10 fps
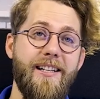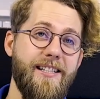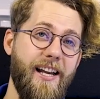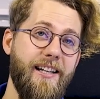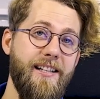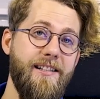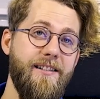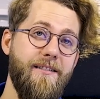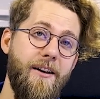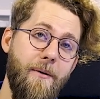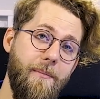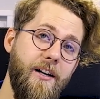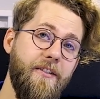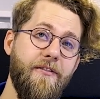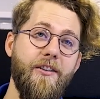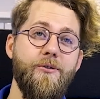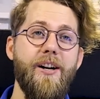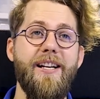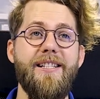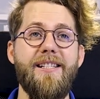Second, better fill
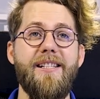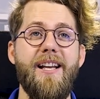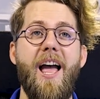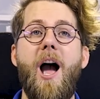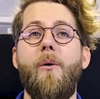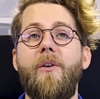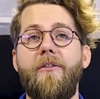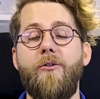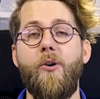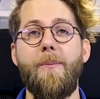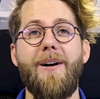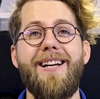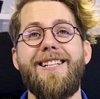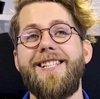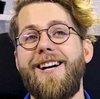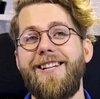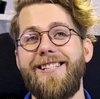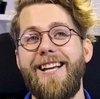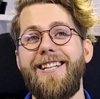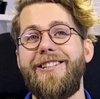rates. When floor prices are
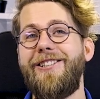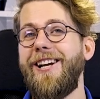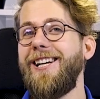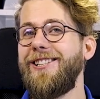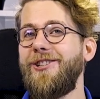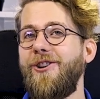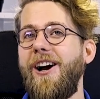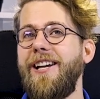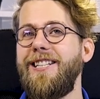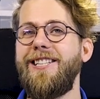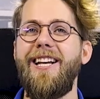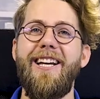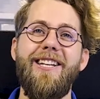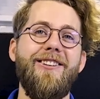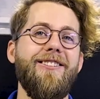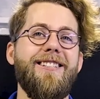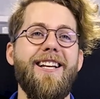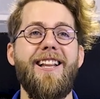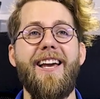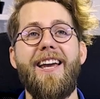set just right, you'll
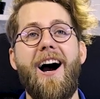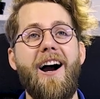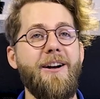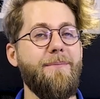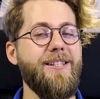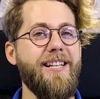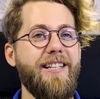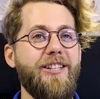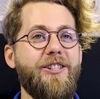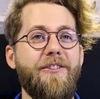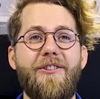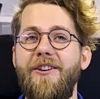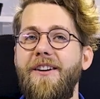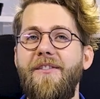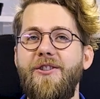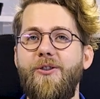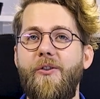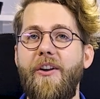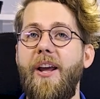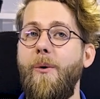sell a higher percentage of your
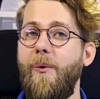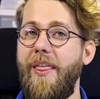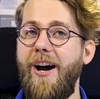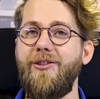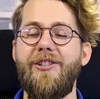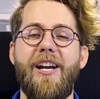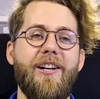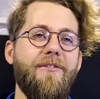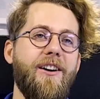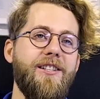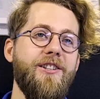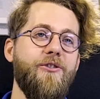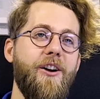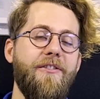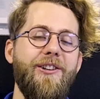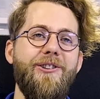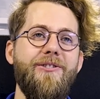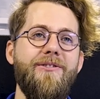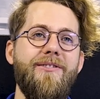inventory without sacrificing revenue.